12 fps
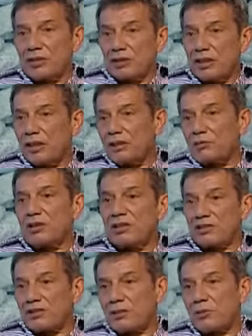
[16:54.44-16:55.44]
dealing with the
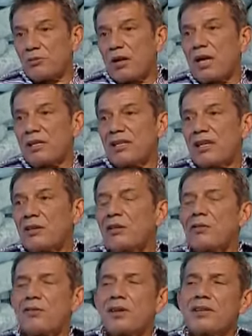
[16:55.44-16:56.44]
scriptwriter and all
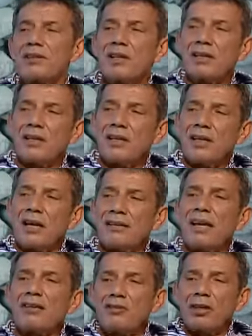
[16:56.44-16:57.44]
of this. And
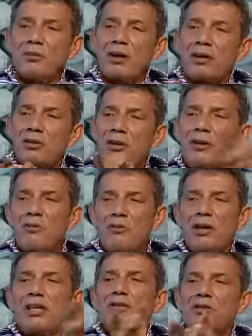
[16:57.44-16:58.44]
that's going to be another
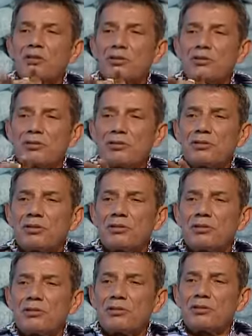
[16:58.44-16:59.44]
way to,
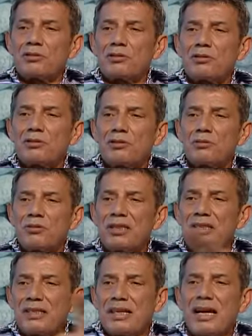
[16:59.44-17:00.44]
to, mm. to
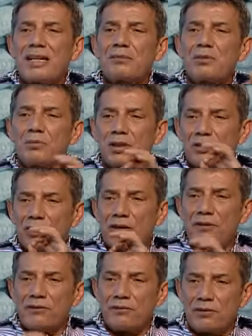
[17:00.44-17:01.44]
bring the gospel because the
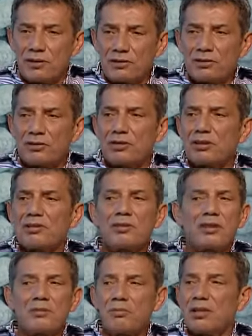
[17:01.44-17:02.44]
conversion is
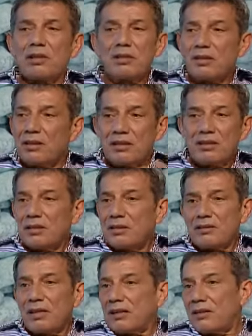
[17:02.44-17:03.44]
going to be
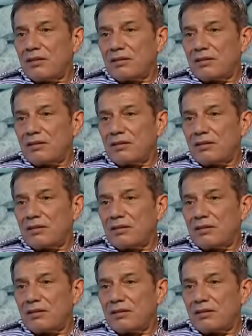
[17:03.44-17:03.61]
that